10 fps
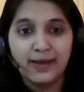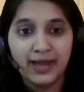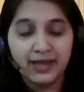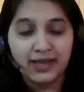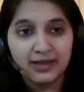
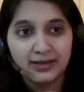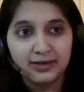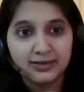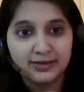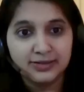feedback,
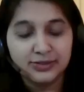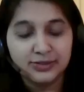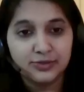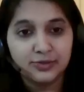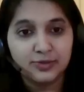
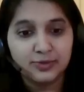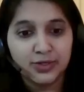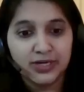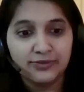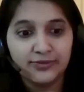so
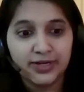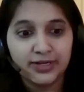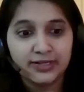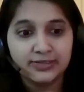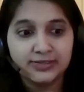what I
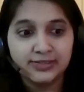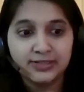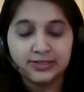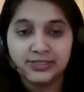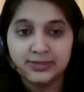felt is
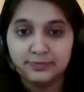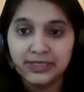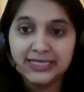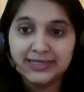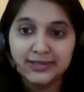just
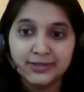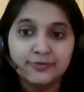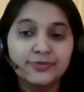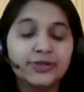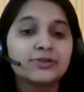be
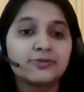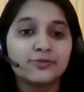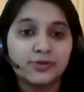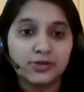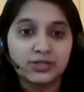clear with
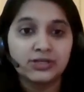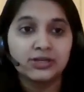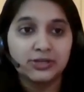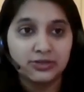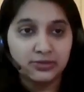what
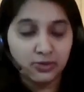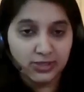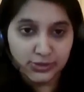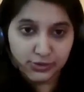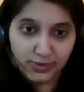
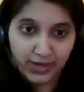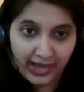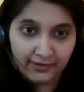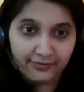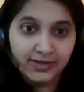knowledge you
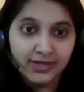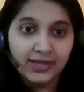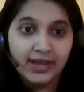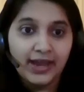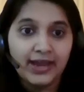have,
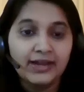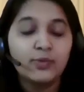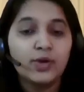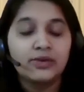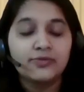
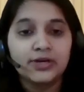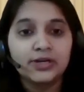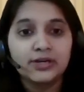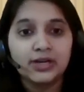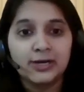and
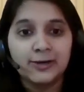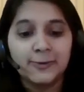whenever